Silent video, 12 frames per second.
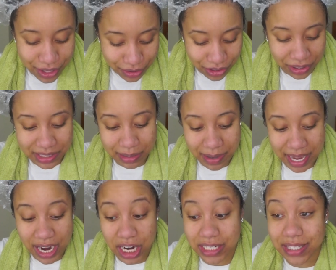used grease in my
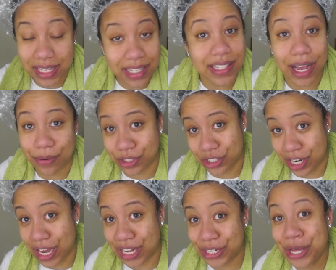hair since I was a
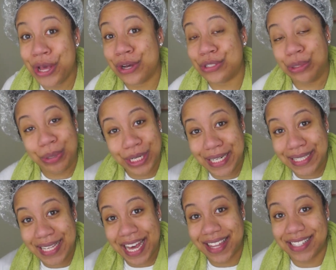child, so we're gonna
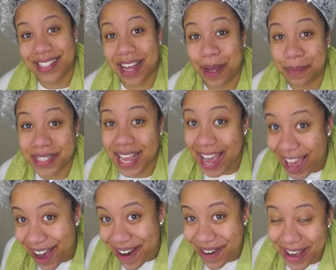see how this comes
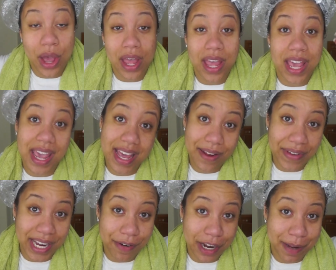out, and if
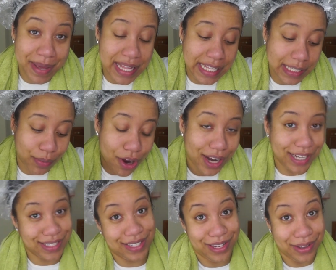I can recommend these
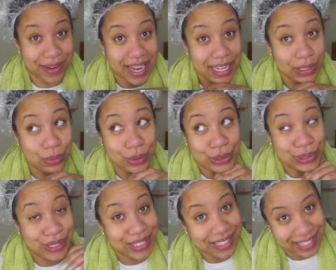products to you guys.
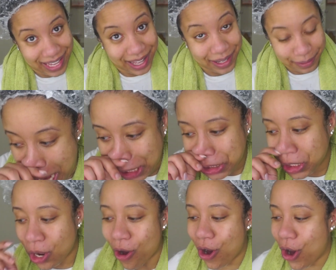We'll see. I
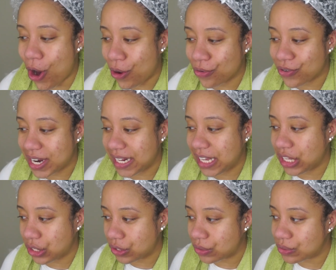actually already
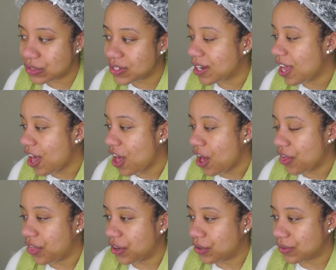used
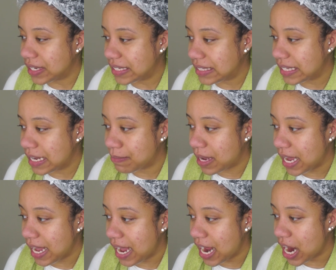the grease in my
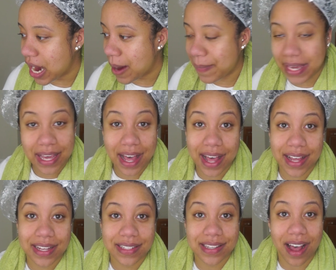hair
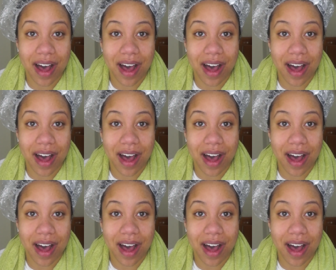because